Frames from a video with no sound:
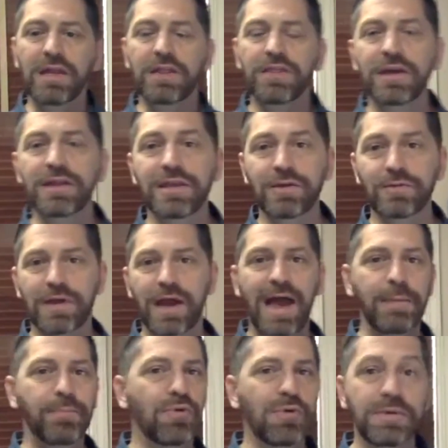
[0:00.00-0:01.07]
anything that you
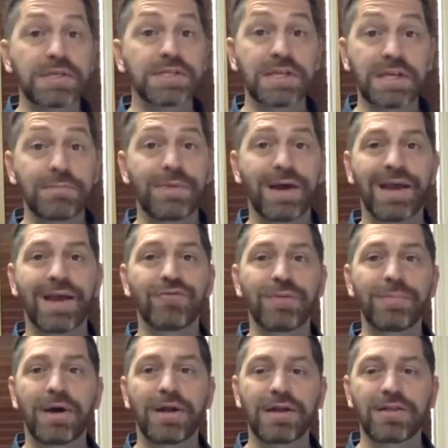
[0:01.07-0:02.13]
type will be seen by
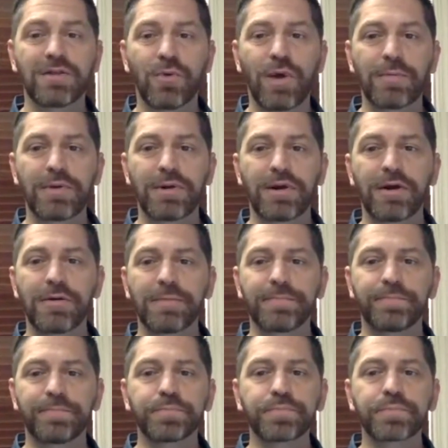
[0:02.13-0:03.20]
everybody in the webinar.